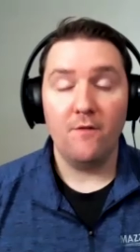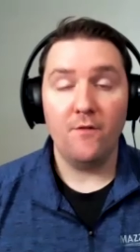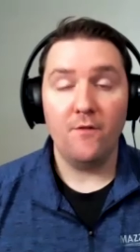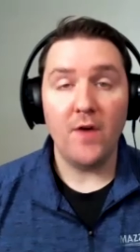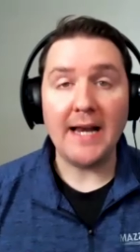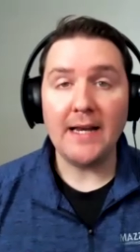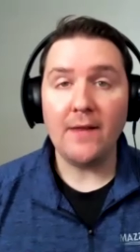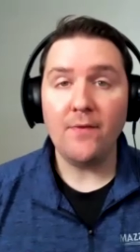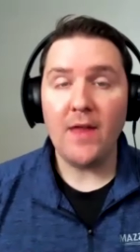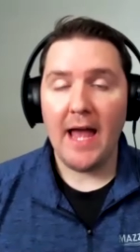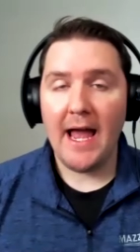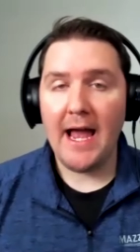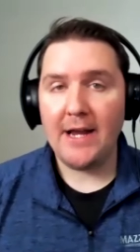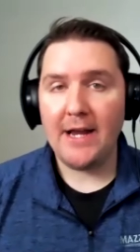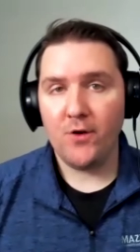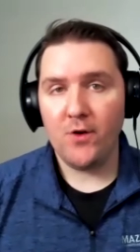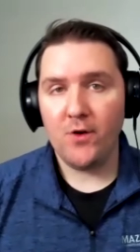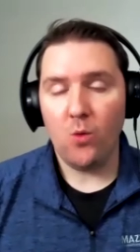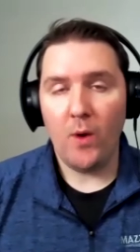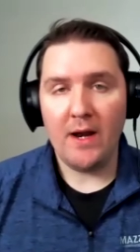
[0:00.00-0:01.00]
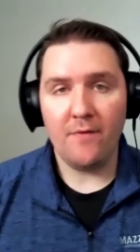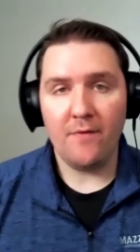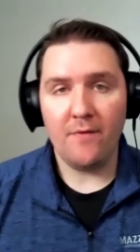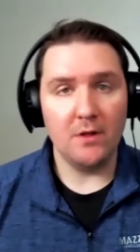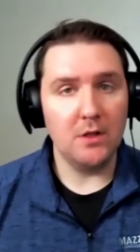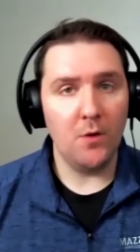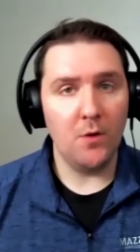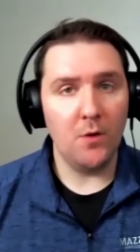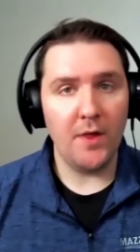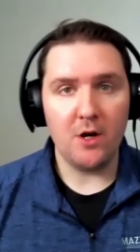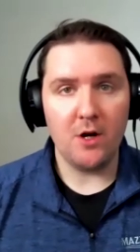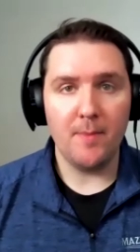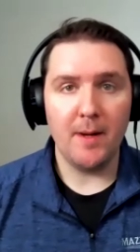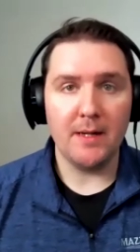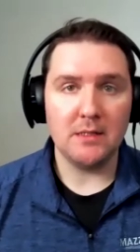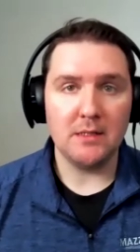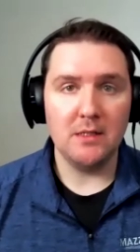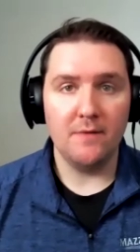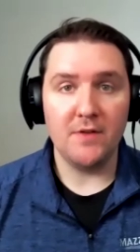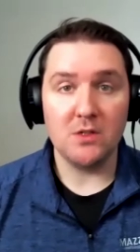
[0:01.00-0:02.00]
Finding the accurate weight of the load that you're
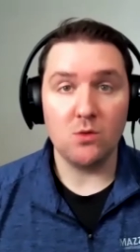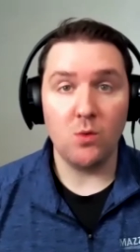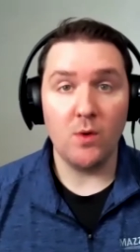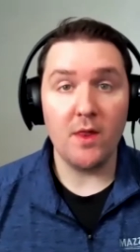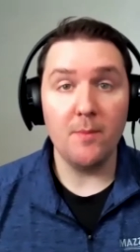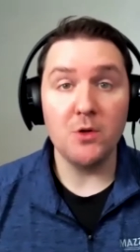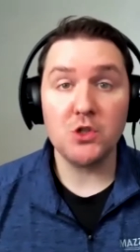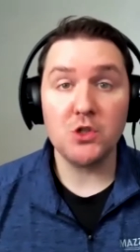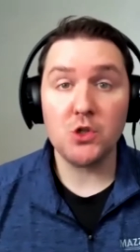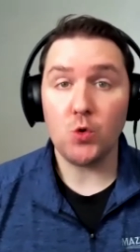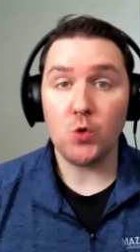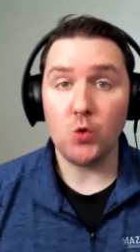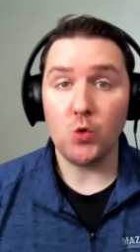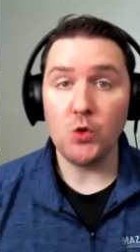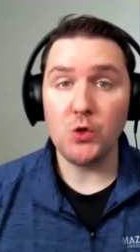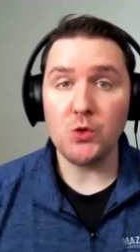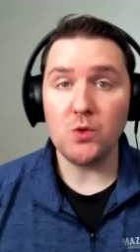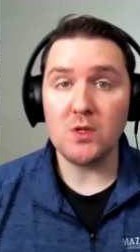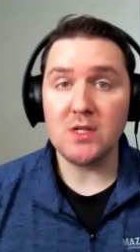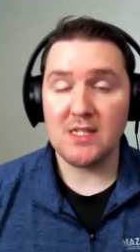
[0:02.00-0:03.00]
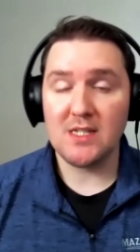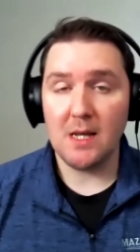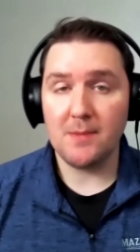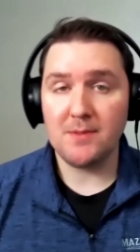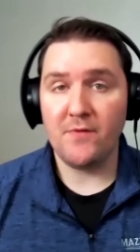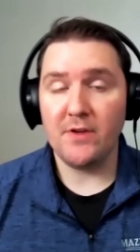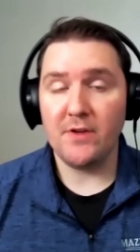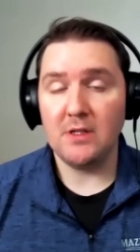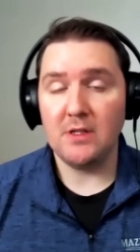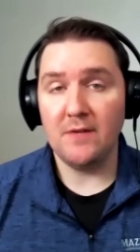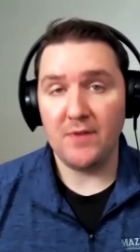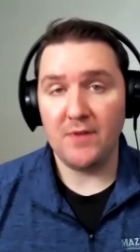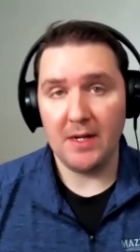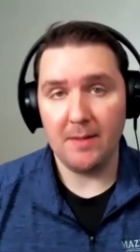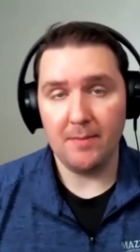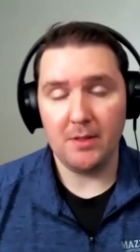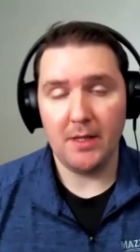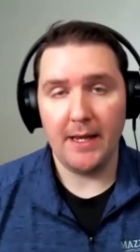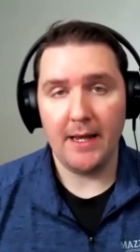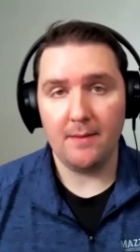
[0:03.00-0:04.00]
about to lift is one of the most crucial steps of your
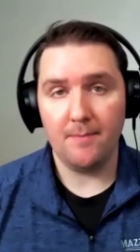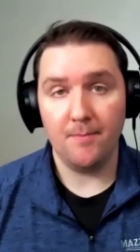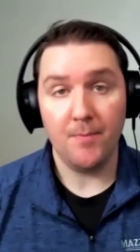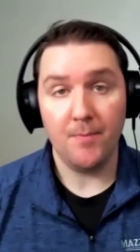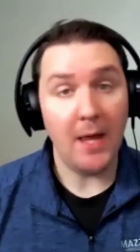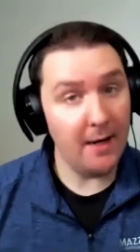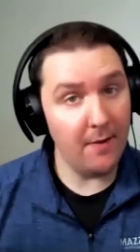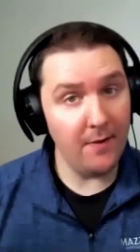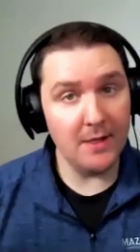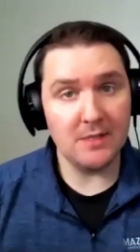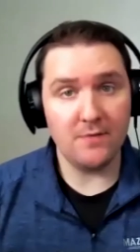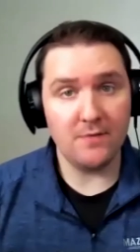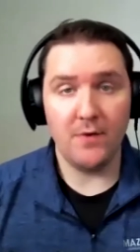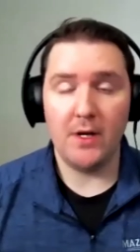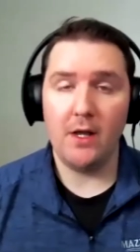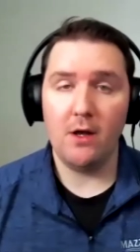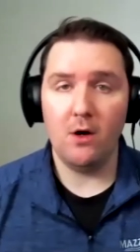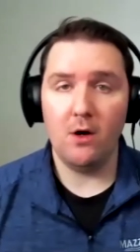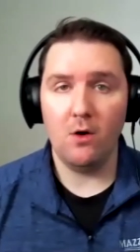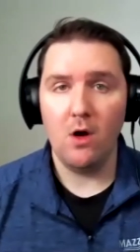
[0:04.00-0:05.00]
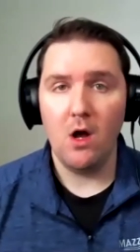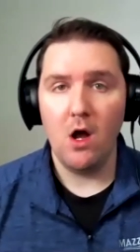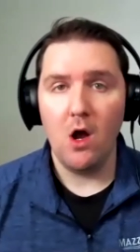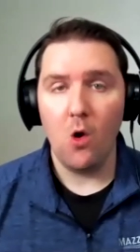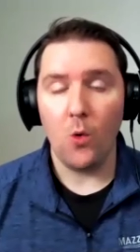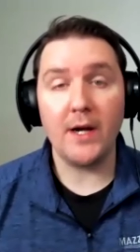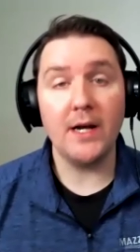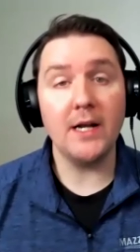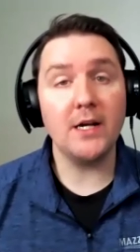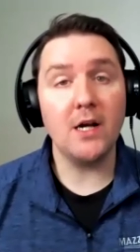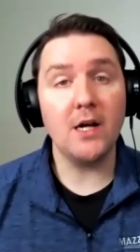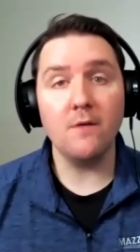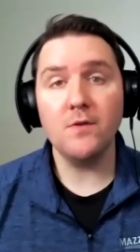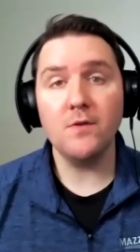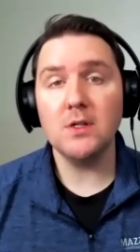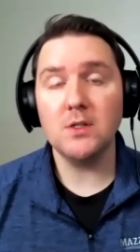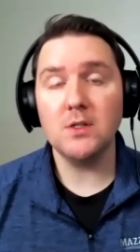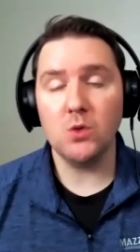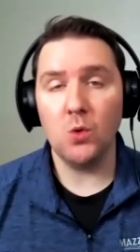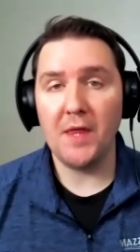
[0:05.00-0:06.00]
lifting plan. And in this video, we're going to
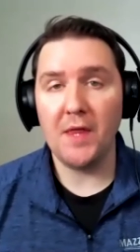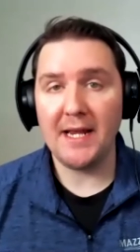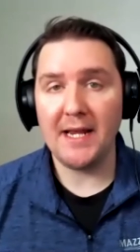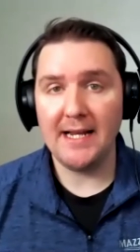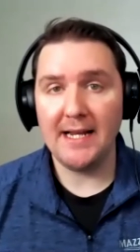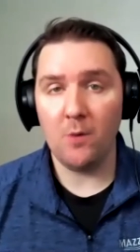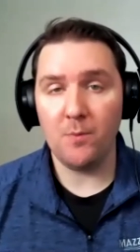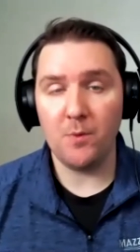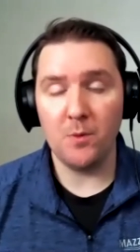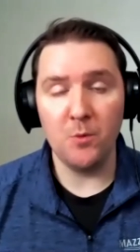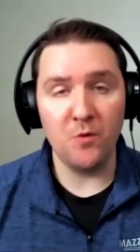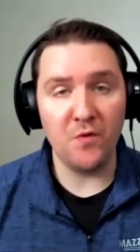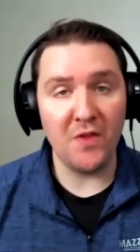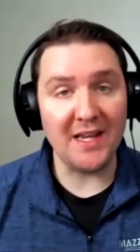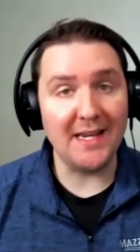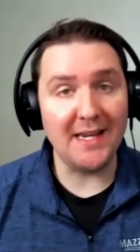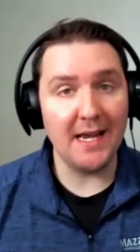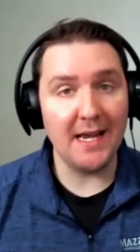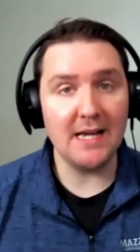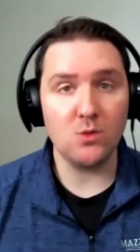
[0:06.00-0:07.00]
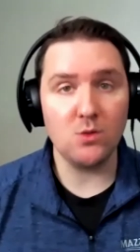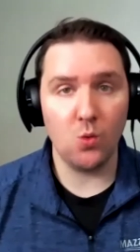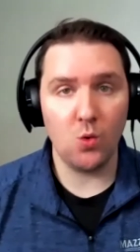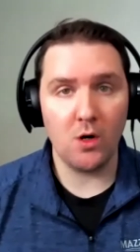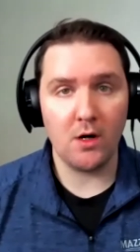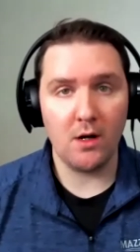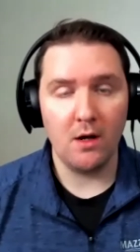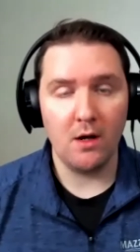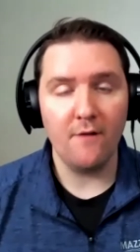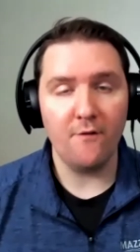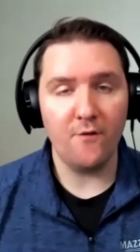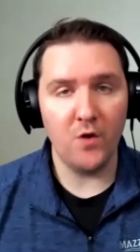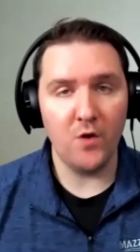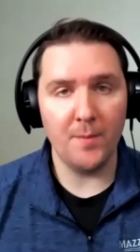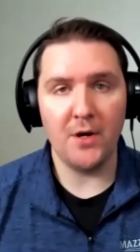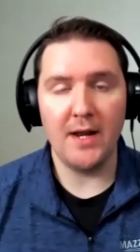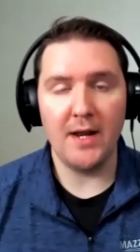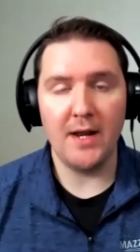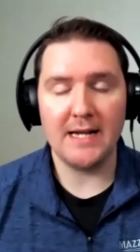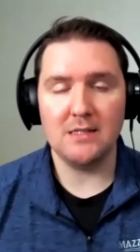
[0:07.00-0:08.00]
cover a tool that can help remove the guesswork from
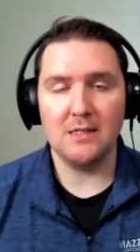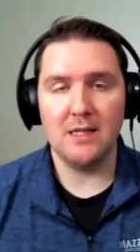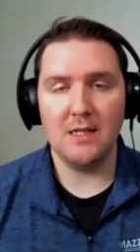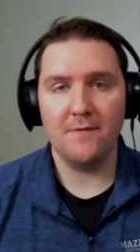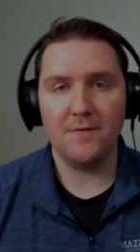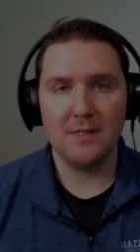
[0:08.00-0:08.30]
your next lift.